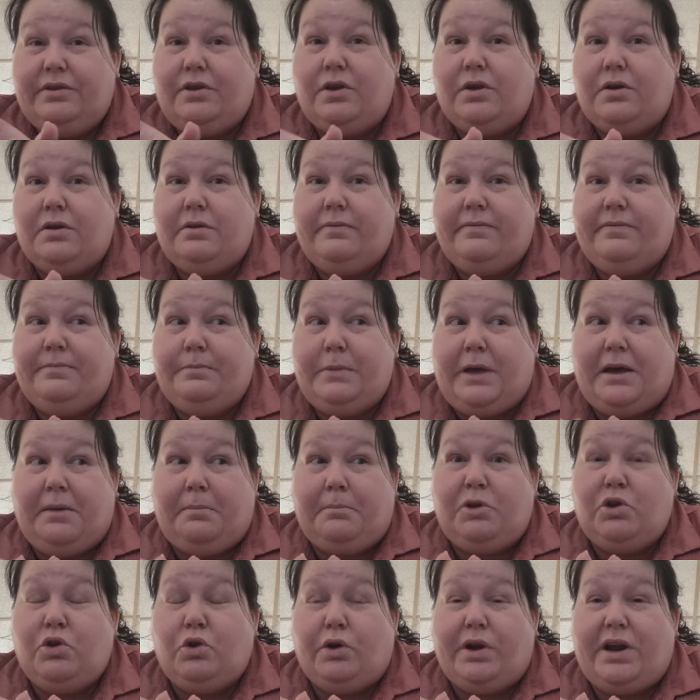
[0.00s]
got
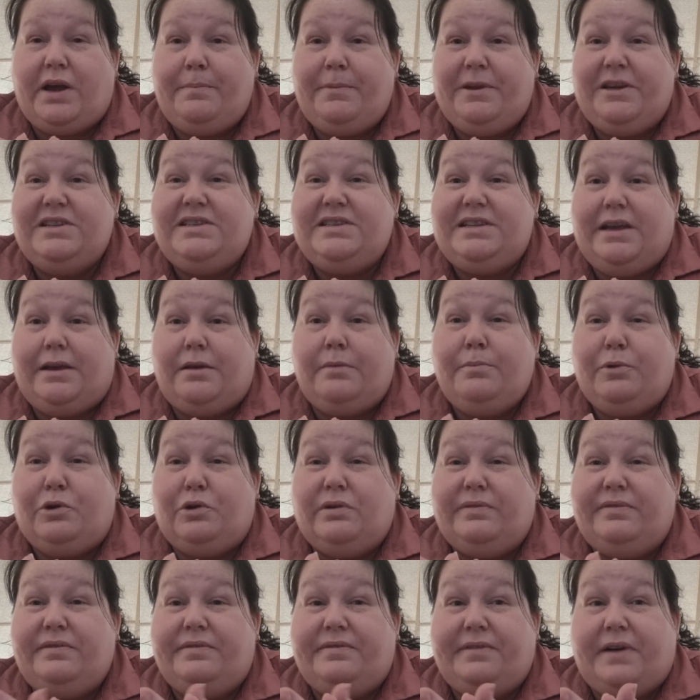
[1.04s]
caught up in
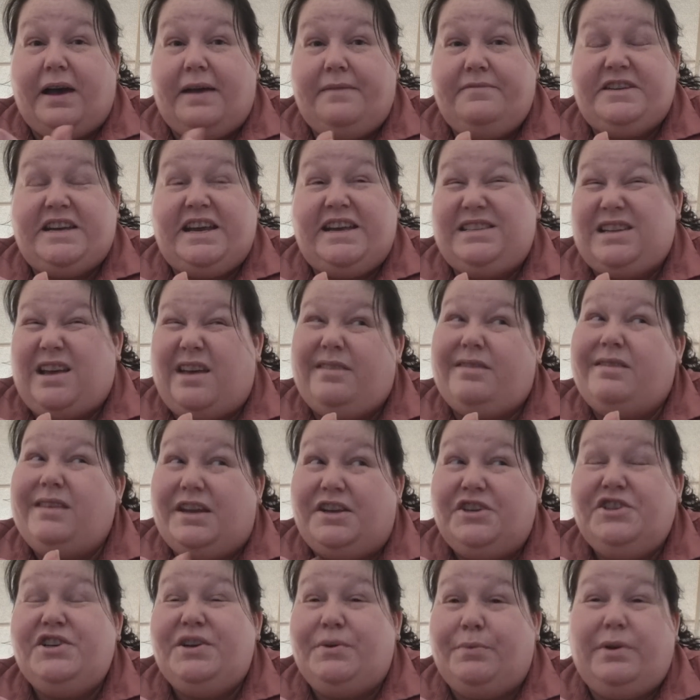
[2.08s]
Singapore for 5 days, I think
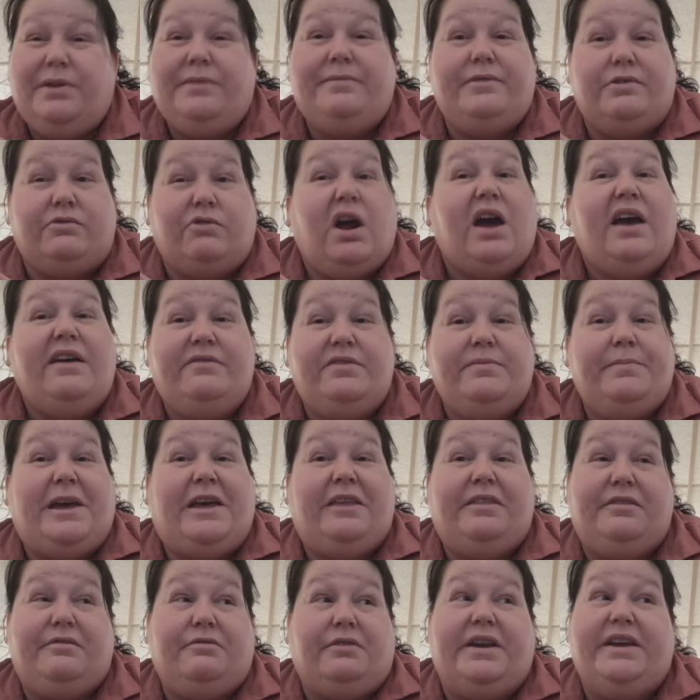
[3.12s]
she would have arrived
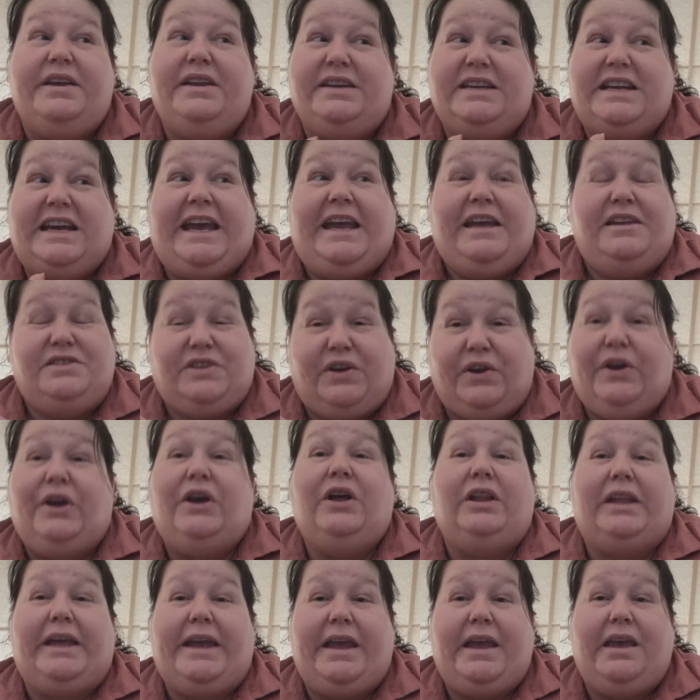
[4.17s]
about 3 days
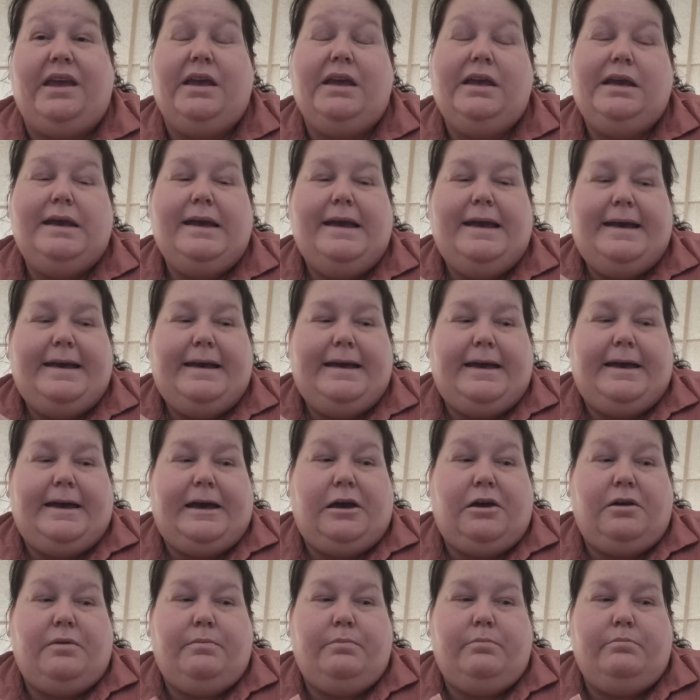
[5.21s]
early.
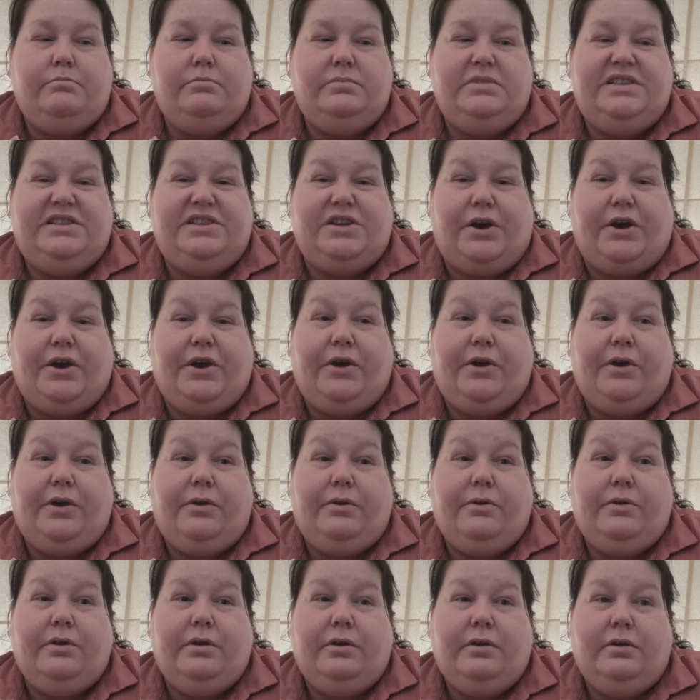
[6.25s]

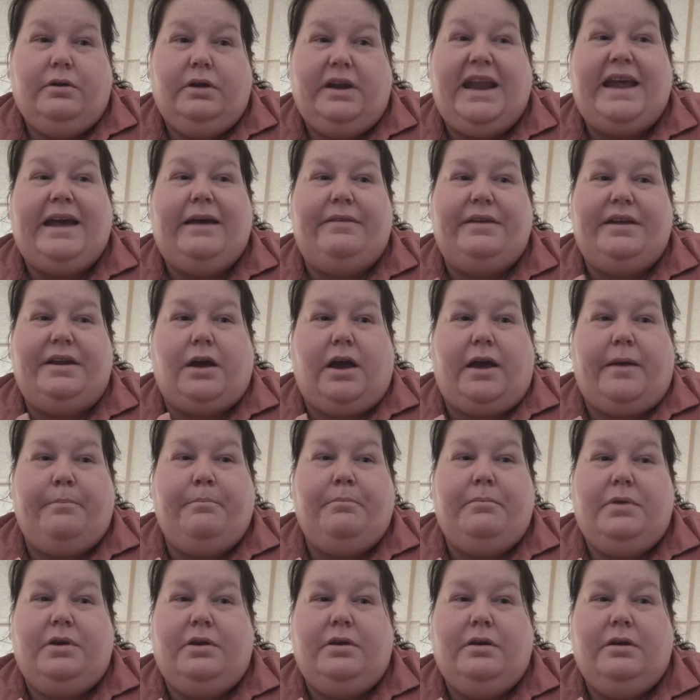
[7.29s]
So now that
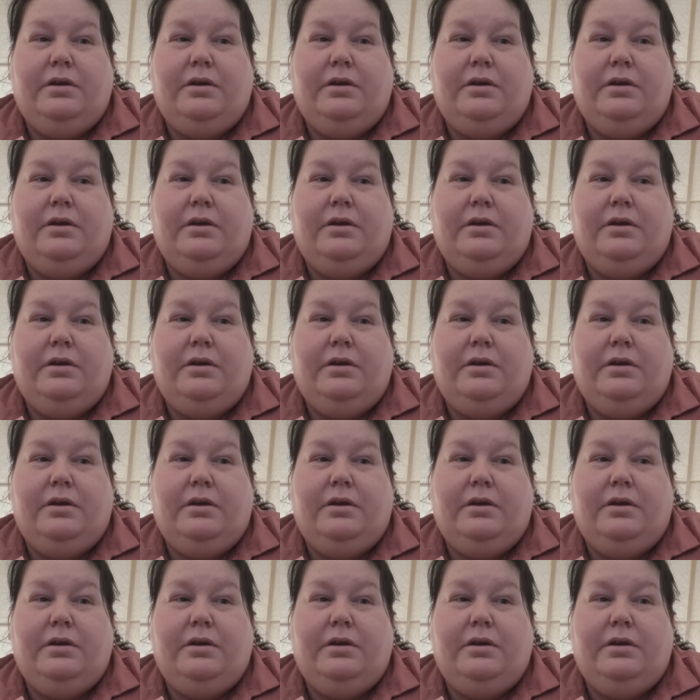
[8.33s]
I'm